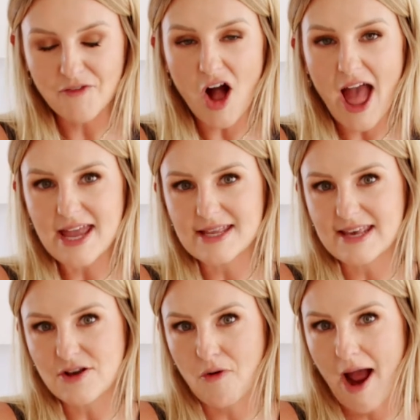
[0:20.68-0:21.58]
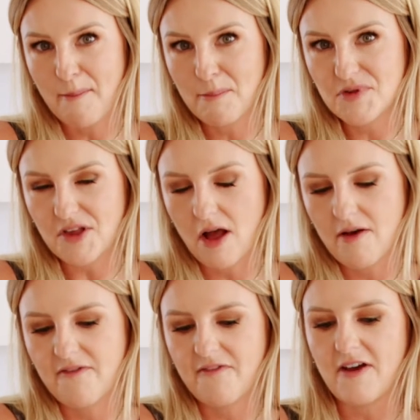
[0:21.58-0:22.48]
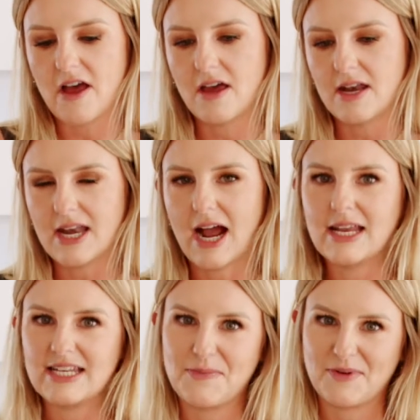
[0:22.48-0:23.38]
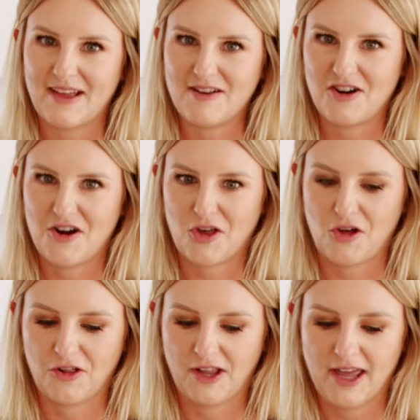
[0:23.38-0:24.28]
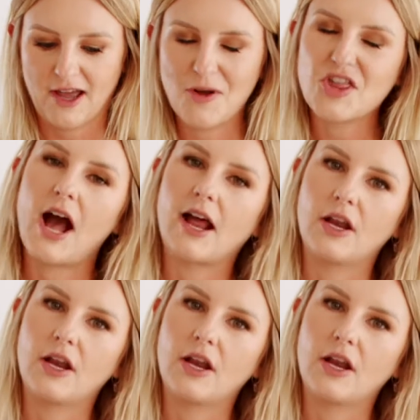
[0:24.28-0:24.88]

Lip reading: got 80 grams of 90% dark chocolate here, which I